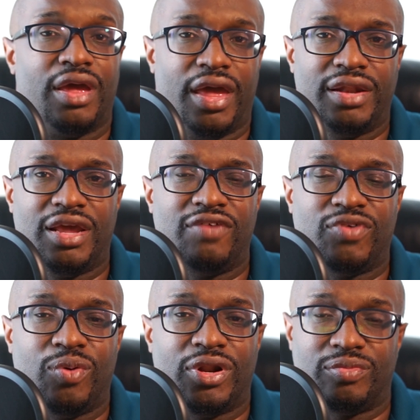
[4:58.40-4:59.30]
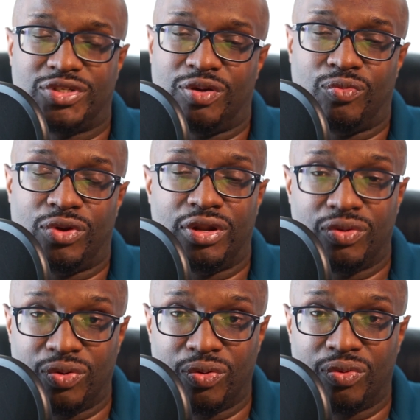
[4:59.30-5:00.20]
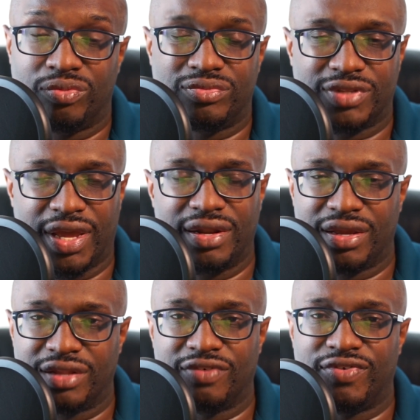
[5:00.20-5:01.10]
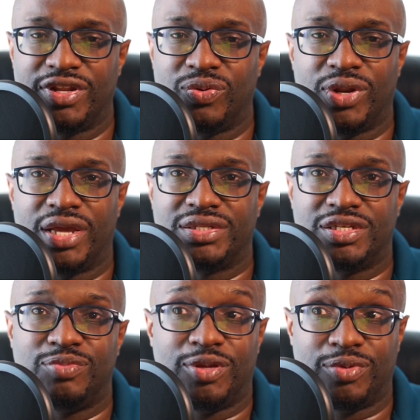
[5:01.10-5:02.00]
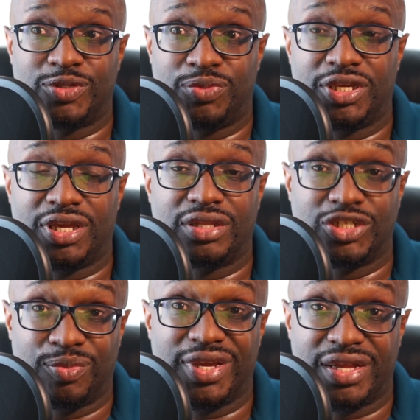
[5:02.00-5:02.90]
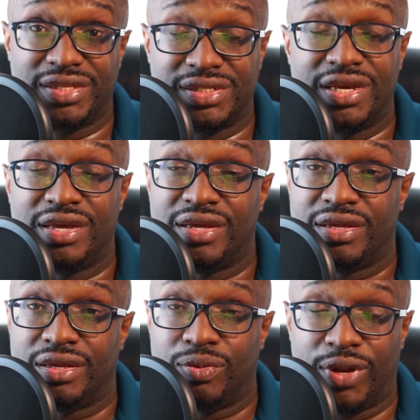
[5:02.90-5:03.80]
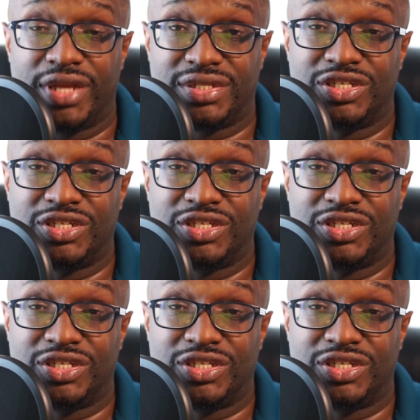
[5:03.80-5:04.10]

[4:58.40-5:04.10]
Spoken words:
And I, for one, am someone who kind of get offended when I see people speaking Jamaicans, when I see